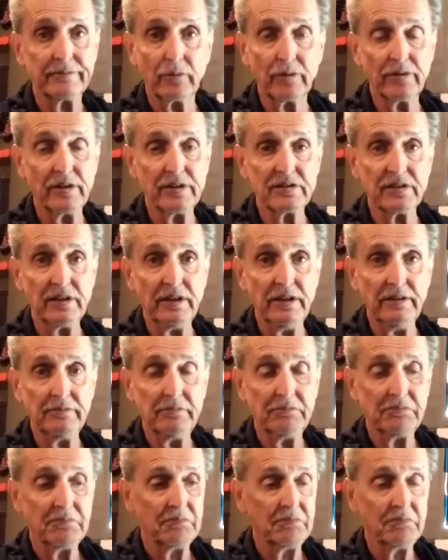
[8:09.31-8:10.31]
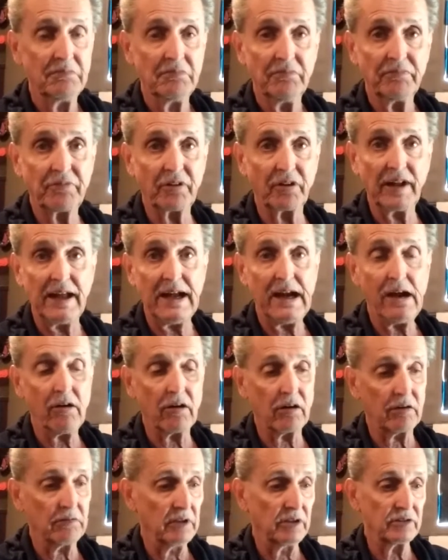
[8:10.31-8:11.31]
with this thing for an
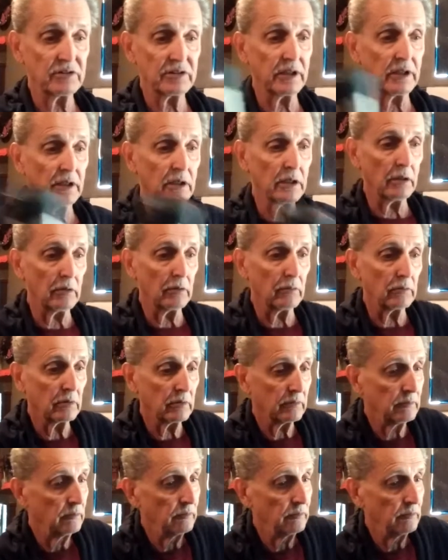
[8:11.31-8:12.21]
hour. It'll stay cold.